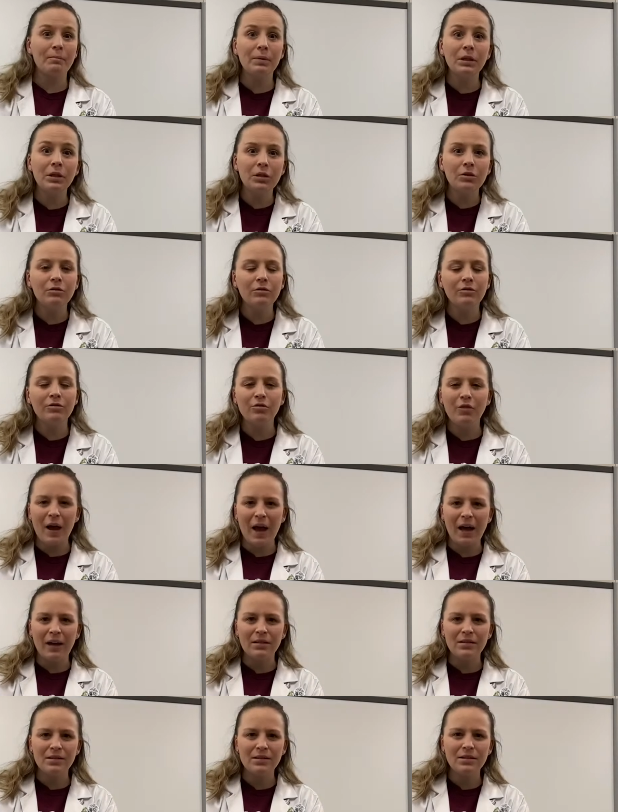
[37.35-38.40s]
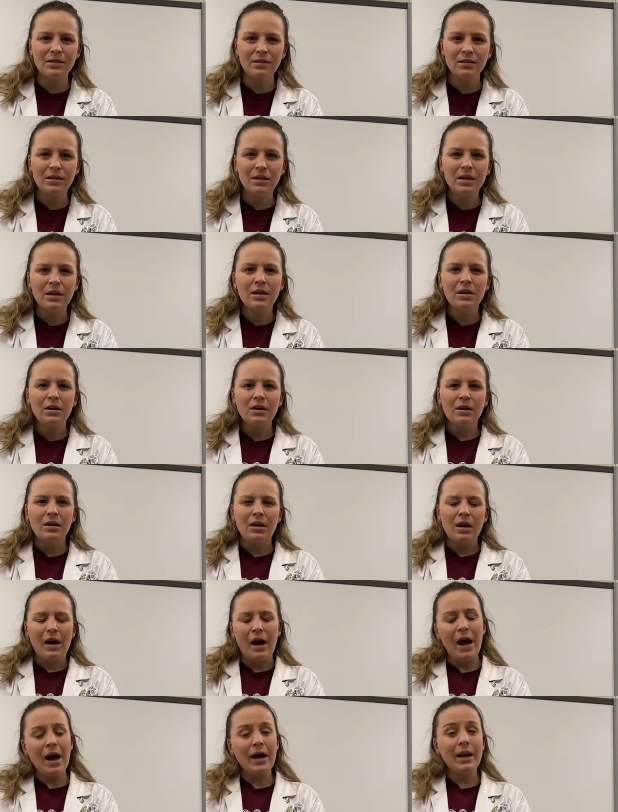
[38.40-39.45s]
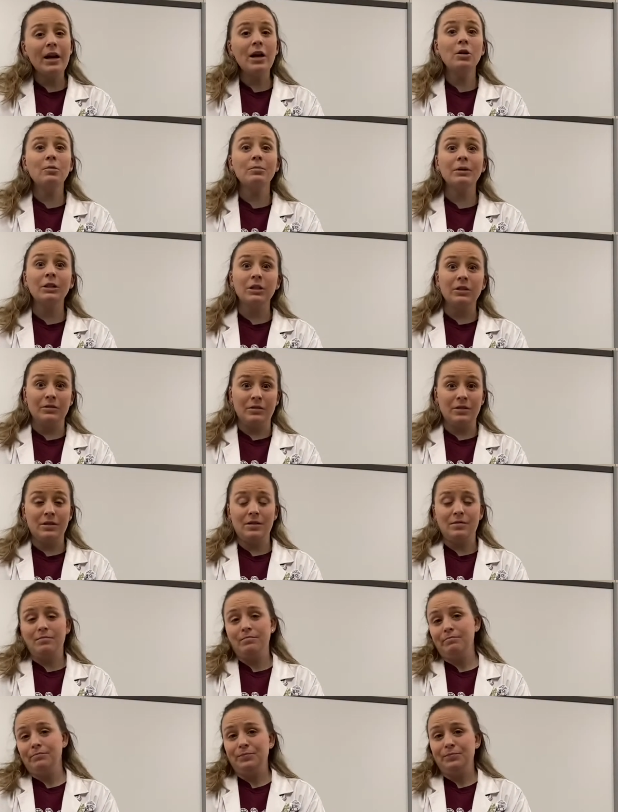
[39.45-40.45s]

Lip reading: Balloon Fest, hot air balloons.